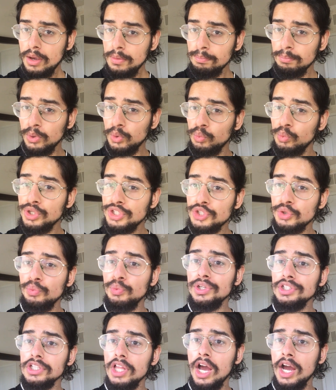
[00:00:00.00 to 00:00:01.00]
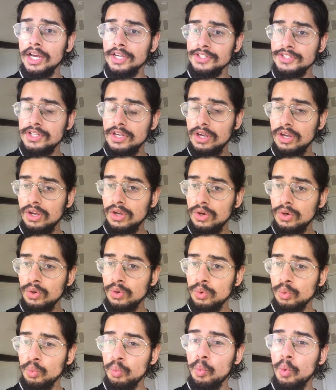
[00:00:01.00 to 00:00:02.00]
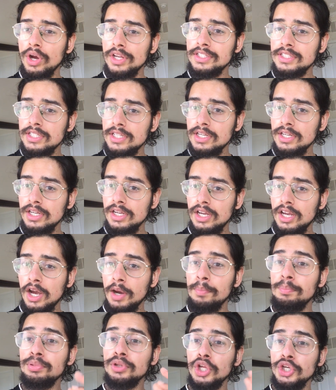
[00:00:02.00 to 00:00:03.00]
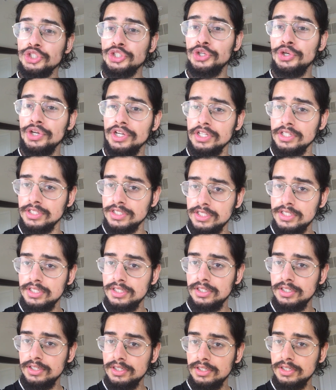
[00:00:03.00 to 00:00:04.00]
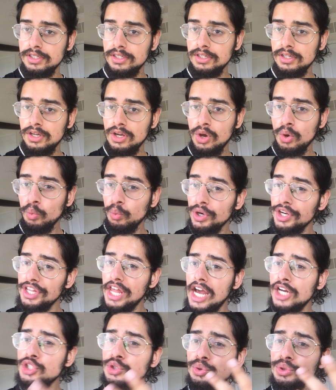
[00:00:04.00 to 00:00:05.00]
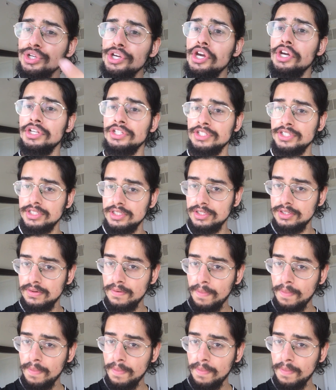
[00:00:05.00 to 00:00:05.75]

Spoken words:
But we should realize what a pleasure is, what it actually is.